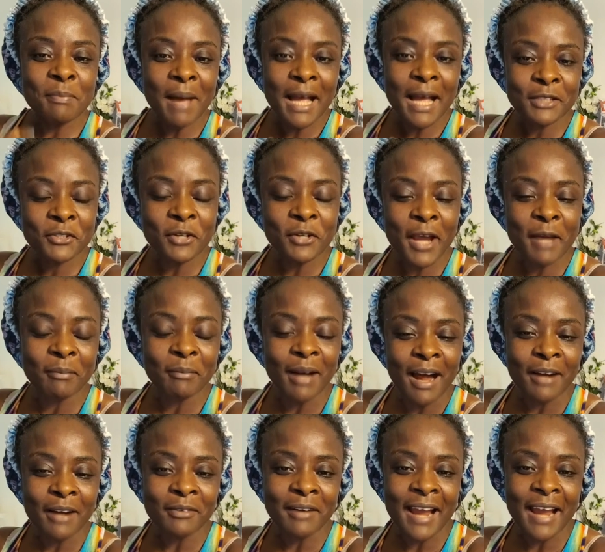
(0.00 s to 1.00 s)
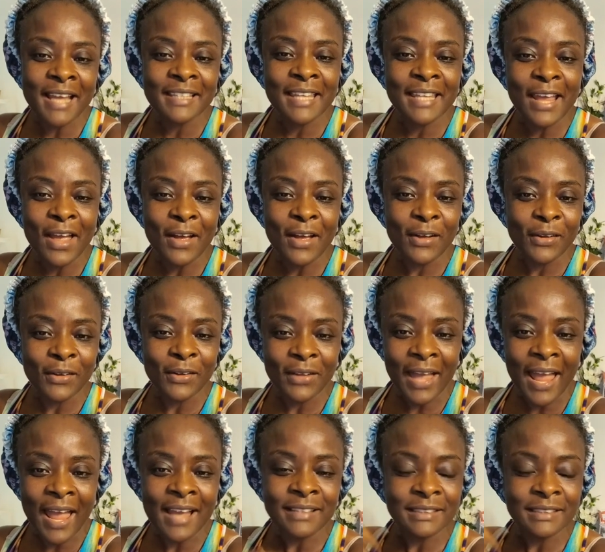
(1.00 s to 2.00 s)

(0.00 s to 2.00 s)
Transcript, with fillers: my trademark right there, okay?